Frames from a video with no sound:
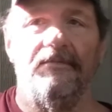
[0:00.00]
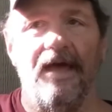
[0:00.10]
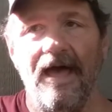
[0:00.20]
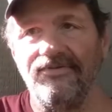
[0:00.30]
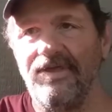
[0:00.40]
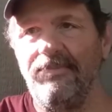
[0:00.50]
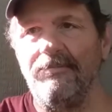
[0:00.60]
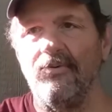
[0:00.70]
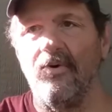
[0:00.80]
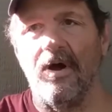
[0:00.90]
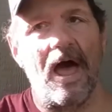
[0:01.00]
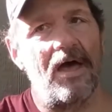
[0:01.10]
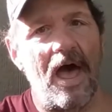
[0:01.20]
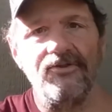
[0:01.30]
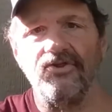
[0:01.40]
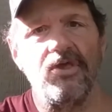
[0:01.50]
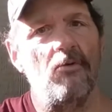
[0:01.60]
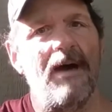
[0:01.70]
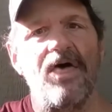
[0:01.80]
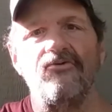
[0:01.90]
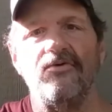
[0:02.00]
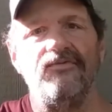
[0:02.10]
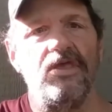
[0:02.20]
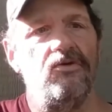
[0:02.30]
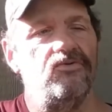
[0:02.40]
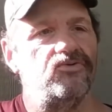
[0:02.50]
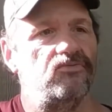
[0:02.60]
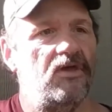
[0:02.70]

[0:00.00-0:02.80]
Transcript: I see people go, I'll just go buy the reviews.